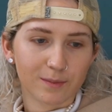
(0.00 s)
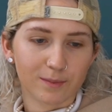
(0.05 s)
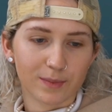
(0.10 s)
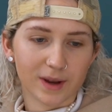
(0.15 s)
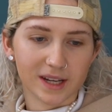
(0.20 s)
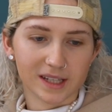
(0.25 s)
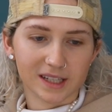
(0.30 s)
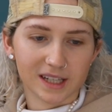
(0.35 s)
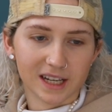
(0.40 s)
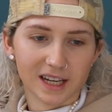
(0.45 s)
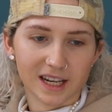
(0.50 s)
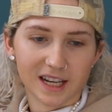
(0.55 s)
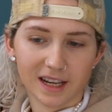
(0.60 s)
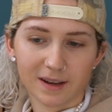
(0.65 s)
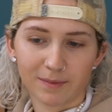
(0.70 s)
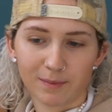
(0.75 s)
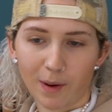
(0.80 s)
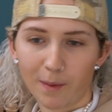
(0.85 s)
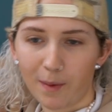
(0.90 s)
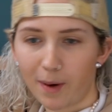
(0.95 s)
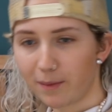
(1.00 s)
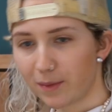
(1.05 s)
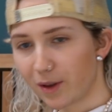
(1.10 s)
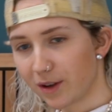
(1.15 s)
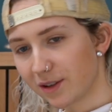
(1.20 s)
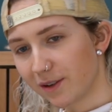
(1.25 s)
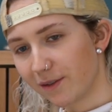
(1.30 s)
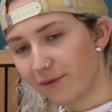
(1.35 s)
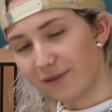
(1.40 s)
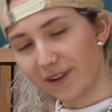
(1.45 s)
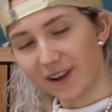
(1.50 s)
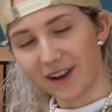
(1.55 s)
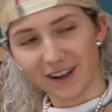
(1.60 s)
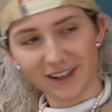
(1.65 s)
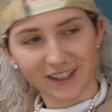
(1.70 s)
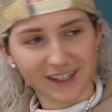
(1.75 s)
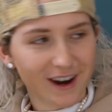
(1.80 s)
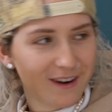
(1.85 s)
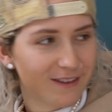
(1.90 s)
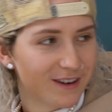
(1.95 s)
Basically, my mum does a theatre
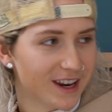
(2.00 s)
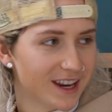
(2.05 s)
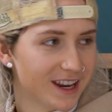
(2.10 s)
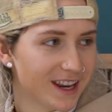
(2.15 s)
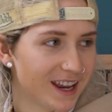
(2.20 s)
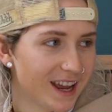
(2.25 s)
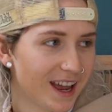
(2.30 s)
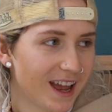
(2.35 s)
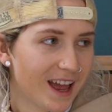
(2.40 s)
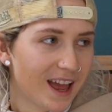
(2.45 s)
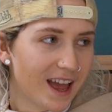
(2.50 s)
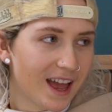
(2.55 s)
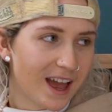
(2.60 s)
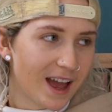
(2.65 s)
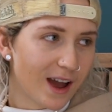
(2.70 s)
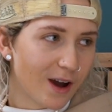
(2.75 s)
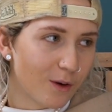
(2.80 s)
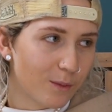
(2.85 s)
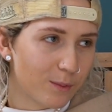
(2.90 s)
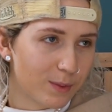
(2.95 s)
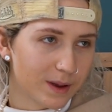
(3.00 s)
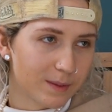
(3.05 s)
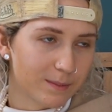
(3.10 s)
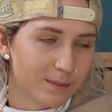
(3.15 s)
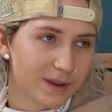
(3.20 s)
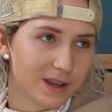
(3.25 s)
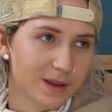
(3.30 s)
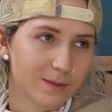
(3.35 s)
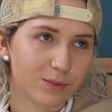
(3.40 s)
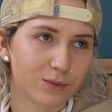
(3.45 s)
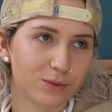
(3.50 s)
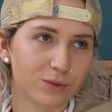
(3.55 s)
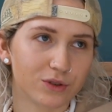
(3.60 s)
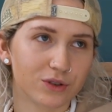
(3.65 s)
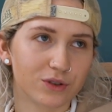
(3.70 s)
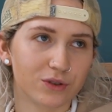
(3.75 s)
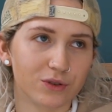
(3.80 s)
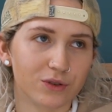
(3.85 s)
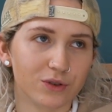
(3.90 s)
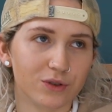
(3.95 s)
charity helping people
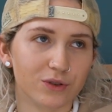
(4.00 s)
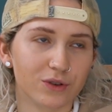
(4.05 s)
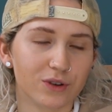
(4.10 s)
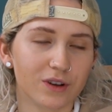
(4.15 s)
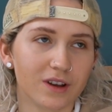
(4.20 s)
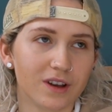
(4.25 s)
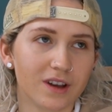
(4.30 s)
to